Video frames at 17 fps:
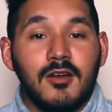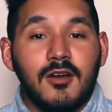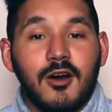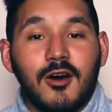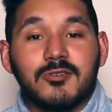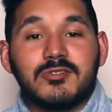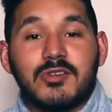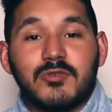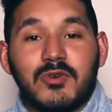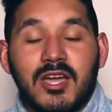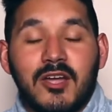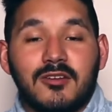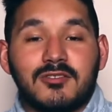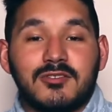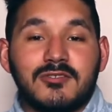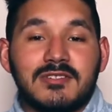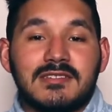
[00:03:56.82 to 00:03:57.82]
Also
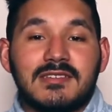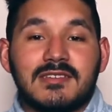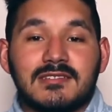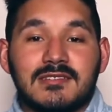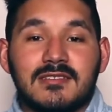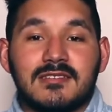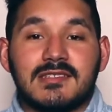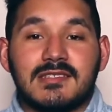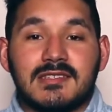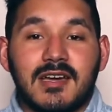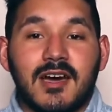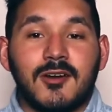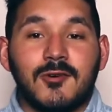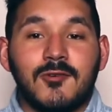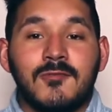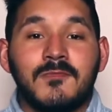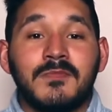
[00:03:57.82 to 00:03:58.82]
characteristic to this
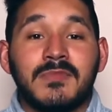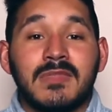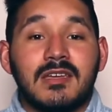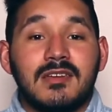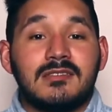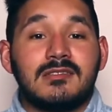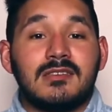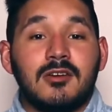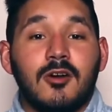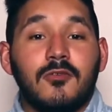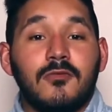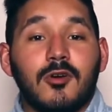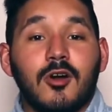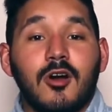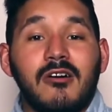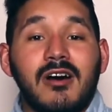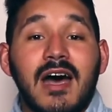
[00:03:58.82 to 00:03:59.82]
style is the
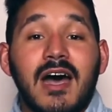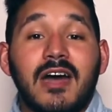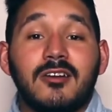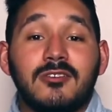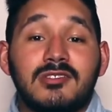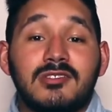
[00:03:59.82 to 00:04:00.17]
overall higher